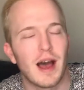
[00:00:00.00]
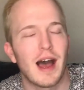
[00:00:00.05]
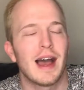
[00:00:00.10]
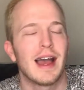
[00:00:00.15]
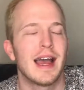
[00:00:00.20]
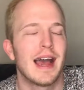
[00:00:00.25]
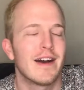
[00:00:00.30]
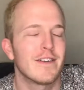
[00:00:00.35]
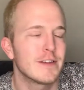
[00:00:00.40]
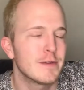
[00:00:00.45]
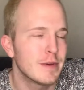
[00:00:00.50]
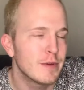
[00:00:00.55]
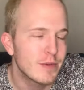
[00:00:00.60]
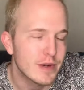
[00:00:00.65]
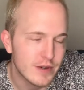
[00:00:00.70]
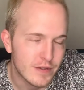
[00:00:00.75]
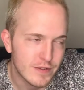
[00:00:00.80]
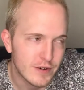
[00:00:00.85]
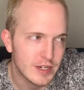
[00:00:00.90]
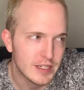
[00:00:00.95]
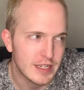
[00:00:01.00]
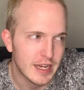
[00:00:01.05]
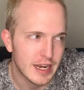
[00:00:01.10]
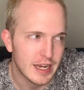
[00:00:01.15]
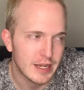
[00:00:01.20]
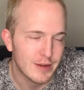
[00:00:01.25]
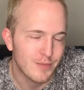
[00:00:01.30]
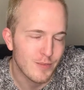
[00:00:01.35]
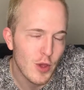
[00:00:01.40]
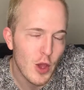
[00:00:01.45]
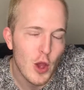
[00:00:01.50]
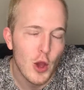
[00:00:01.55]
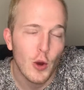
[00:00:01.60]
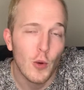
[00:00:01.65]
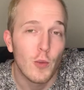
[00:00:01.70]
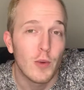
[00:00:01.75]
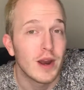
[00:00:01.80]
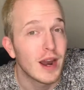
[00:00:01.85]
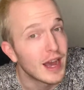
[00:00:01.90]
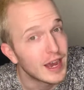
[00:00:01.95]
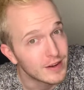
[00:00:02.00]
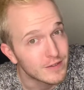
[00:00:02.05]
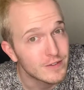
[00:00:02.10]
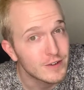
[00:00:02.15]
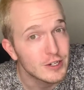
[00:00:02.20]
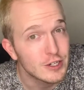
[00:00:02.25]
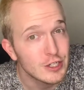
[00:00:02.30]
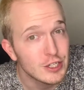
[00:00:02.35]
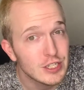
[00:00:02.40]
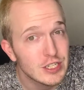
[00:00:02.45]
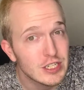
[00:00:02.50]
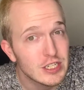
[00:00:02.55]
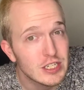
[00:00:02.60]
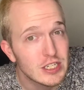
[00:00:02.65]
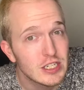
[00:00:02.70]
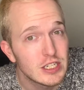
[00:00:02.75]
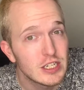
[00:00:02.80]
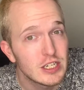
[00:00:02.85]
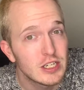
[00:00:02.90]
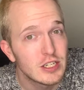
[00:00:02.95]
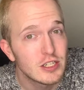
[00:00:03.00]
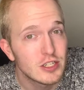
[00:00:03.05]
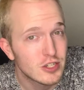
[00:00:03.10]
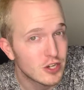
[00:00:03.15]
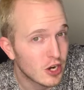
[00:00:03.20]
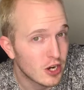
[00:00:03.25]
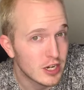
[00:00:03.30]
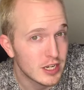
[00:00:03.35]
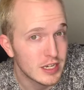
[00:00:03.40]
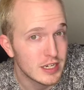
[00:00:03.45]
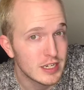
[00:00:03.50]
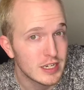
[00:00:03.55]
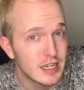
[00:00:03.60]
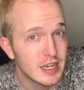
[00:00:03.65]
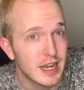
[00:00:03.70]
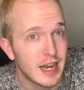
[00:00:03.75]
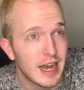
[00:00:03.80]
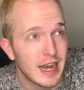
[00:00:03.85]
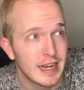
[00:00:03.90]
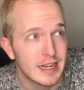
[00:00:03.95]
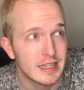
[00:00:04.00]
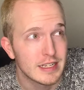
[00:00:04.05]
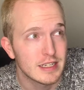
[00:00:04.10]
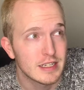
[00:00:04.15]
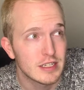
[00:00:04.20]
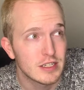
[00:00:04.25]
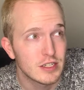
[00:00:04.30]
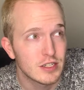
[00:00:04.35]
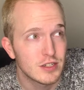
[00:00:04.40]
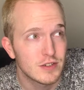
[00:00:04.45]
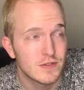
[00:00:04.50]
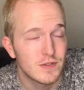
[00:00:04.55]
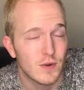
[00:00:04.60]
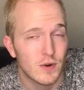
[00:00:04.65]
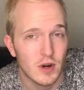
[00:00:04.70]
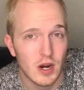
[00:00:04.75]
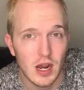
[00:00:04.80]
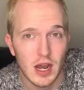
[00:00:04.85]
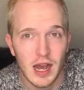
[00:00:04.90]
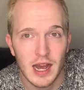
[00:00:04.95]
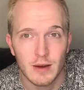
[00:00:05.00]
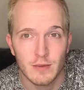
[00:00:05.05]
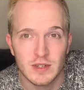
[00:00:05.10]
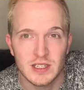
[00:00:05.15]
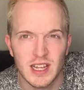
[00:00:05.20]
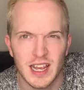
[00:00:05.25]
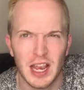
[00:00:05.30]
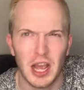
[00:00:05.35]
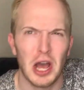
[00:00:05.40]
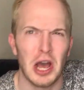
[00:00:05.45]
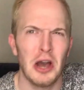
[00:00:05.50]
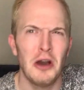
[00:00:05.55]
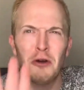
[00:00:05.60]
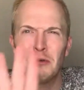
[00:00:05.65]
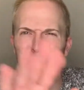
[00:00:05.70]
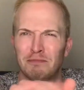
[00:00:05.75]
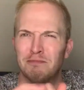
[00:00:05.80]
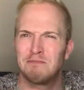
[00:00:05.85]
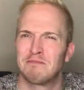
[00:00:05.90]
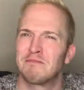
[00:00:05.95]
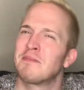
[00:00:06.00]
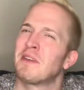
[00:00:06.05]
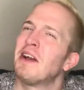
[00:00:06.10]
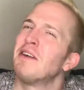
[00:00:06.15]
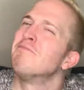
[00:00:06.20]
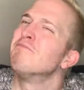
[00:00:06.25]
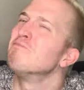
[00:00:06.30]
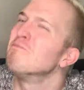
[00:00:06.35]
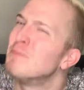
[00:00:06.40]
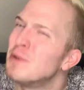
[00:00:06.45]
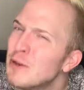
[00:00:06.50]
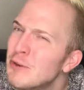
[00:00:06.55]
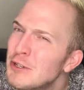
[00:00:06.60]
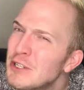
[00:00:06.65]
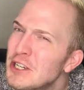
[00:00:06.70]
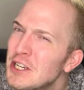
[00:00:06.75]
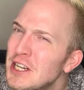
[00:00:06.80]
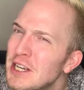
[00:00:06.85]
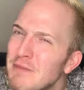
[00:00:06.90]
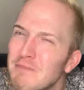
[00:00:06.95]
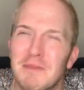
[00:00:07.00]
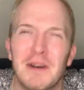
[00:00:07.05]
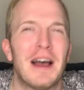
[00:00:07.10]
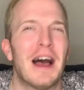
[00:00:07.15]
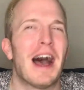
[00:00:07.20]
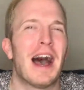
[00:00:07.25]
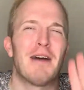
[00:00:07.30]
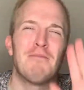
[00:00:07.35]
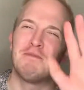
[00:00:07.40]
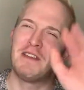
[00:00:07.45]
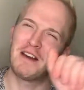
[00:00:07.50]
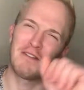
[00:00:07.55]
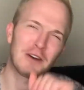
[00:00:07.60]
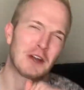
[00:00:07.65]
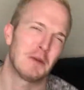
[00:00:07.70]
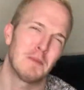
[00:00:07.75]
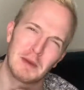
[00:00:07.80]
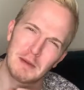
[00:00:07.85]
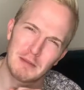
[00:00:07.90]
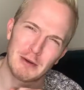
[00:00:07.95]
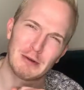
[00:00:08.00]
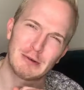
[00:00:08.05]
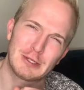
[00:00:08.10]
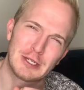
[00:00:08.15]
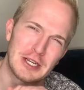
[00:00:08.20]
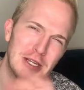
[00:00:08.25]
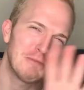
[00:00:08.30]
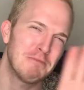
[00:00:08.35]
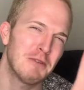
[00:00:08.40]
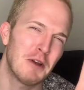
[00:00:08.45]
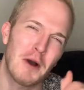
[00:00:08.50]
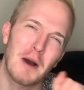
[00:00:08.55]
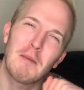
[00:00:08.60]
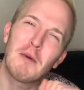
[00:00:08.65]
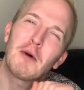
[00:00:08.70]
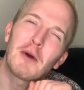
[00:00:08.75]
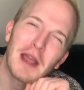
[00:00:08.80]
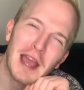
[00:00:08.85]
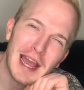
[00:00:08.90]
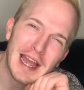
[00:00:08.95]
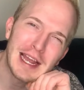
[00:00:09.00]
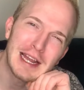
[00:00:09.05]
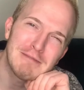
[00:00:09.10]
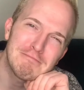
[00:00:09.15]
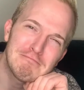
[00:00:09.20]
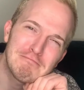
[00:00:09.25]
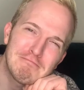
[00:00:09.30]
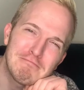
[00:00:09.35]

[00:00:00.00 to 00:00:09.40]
I have to be real for a second. When I first started at Sephora, I was like, oh, bougie? I'm never gonna be bougie. No, I'm okay.